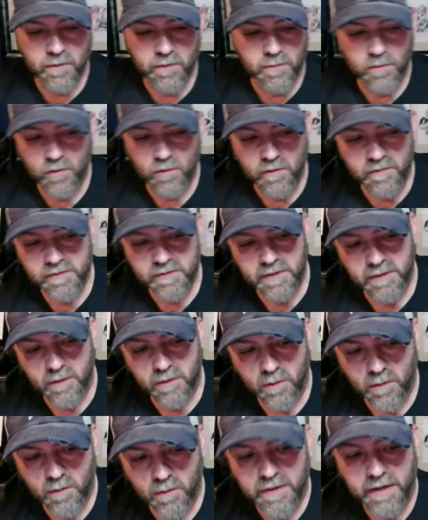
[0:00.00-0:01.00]
the moves, they
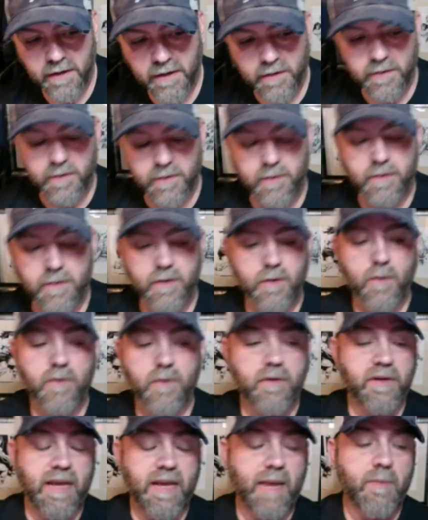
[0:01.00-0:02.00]
know what they can do, they know
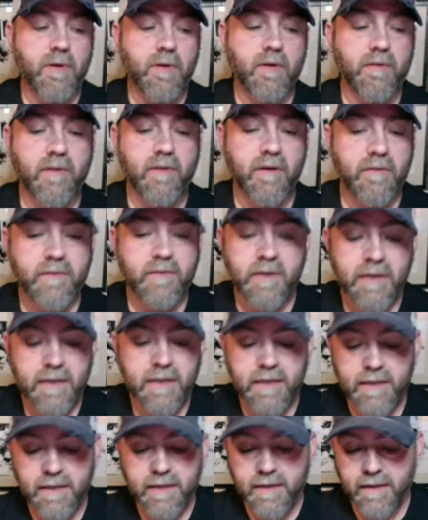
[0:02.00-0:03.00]
what they're capable
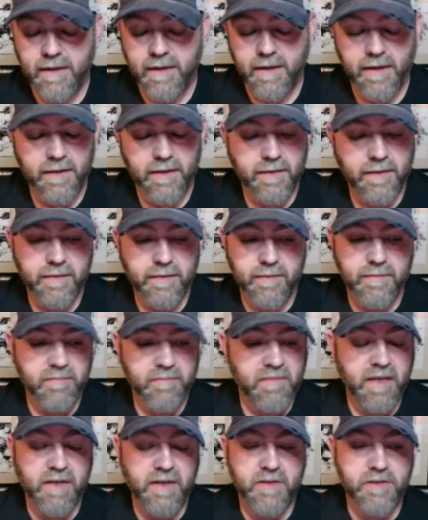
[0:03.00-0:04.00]
of, and
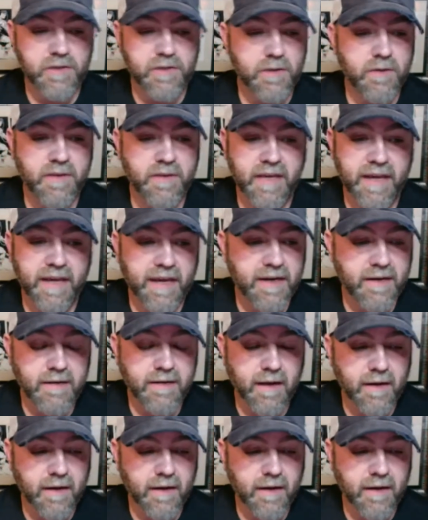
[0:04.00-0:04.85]
they just do it. They hit it.